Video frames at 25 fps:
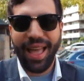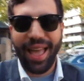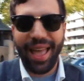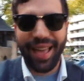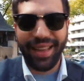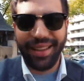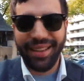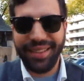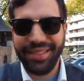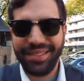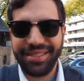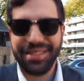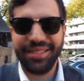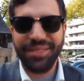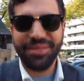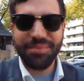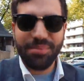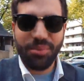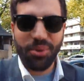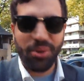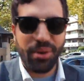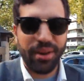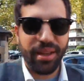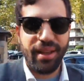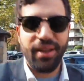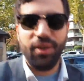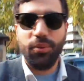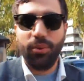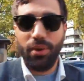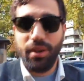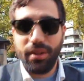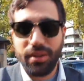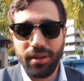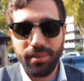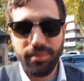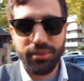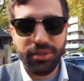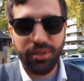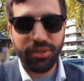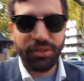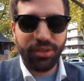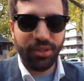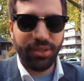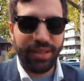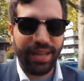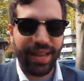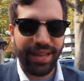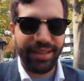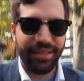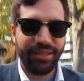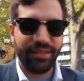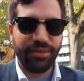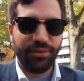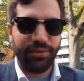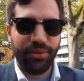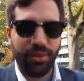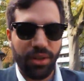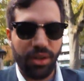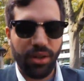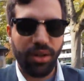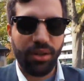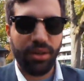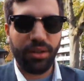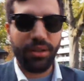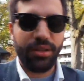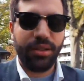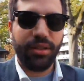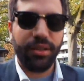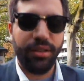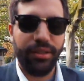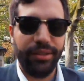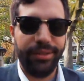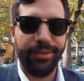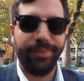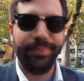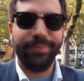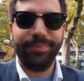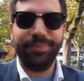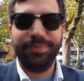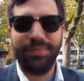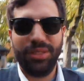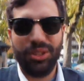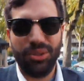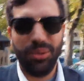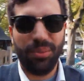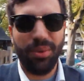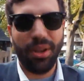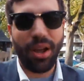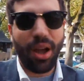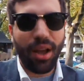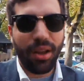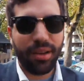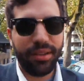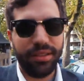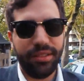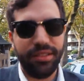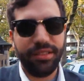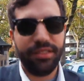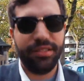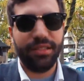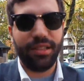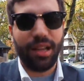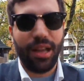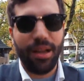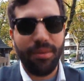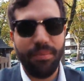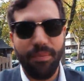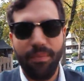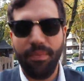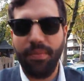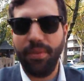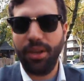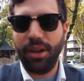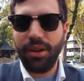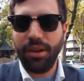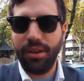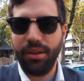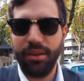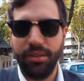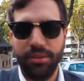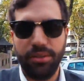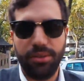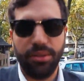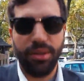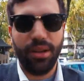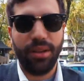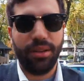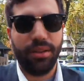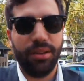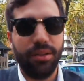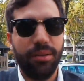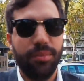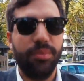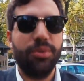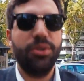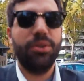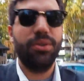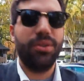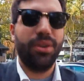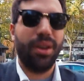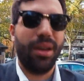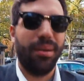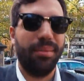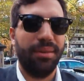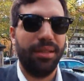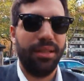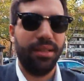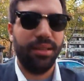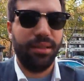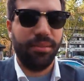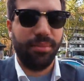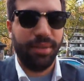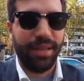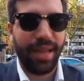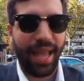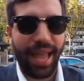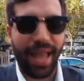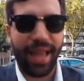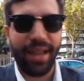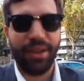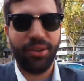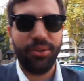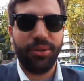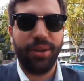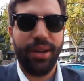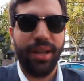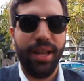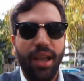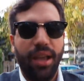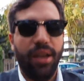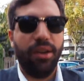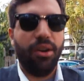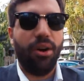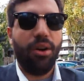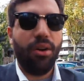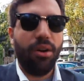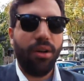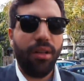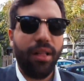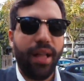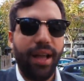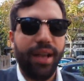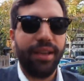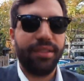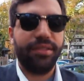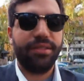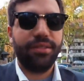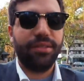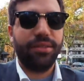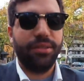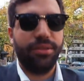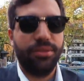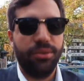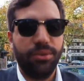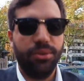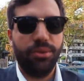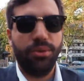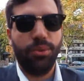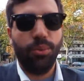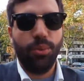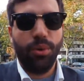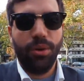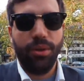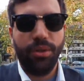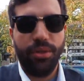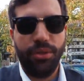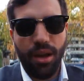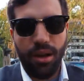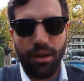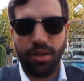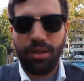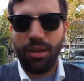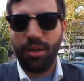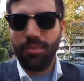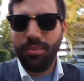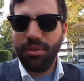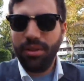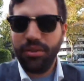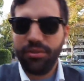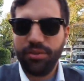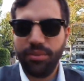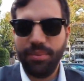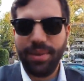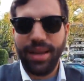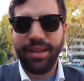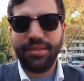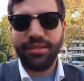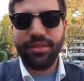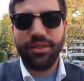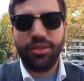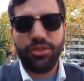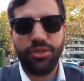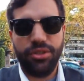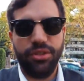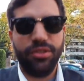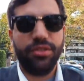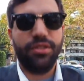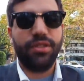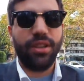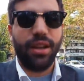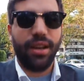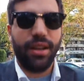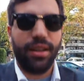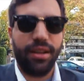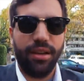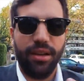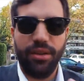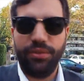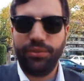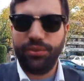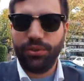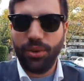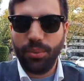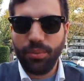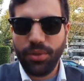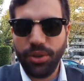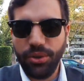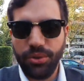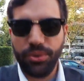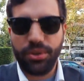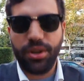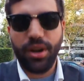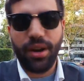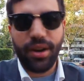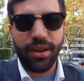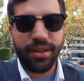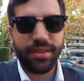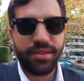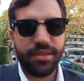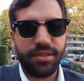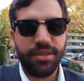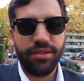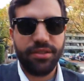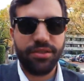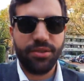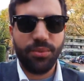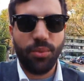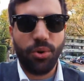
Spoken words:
Hey guys, good morning. Welcome to today's vlog. To be honest, I'm not in a really good mood. I'm a little bit angry. It all has to do with a couple of messages that I got from you guys this